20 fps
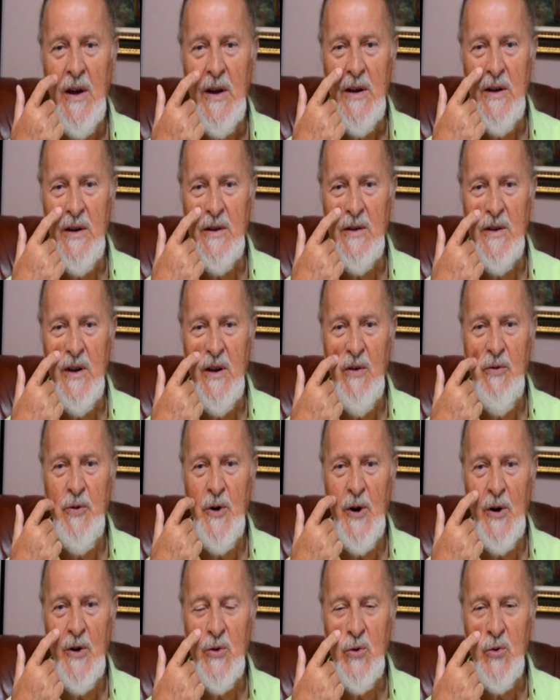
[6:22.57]
in
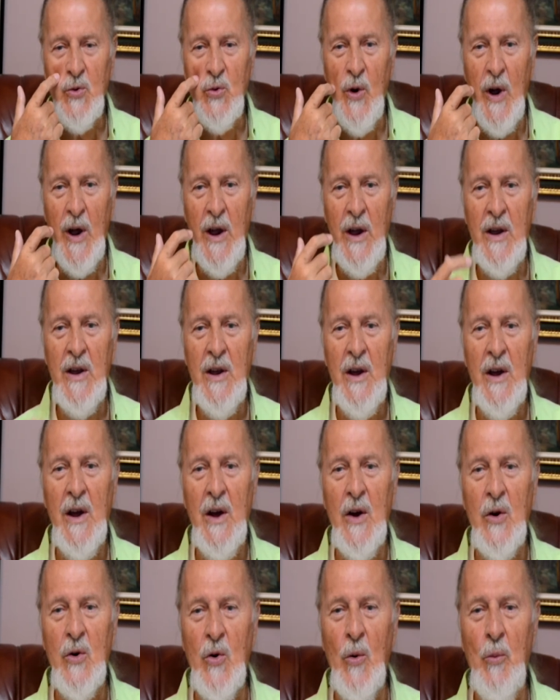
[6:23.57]
different way
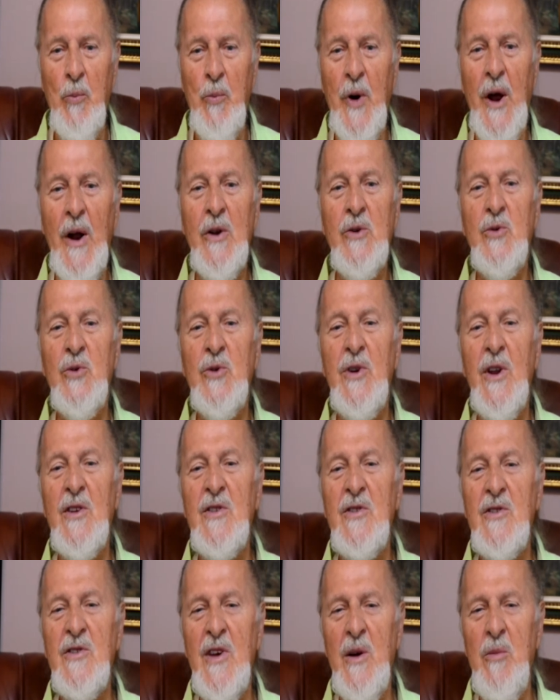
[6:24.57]
compared to the
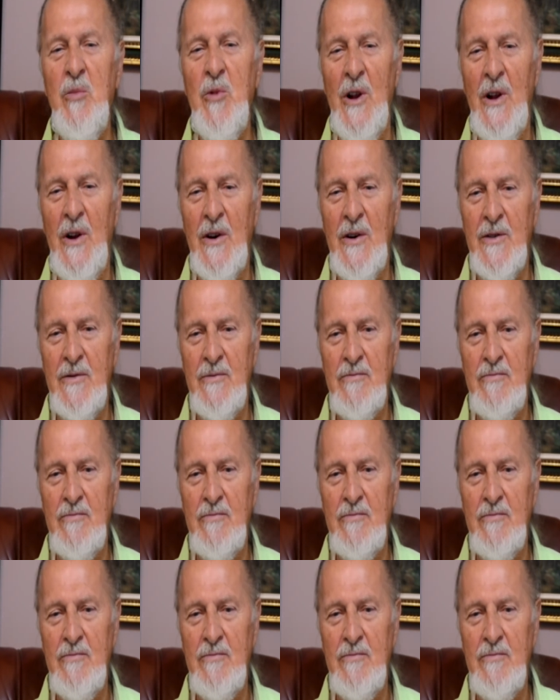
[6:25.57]
similar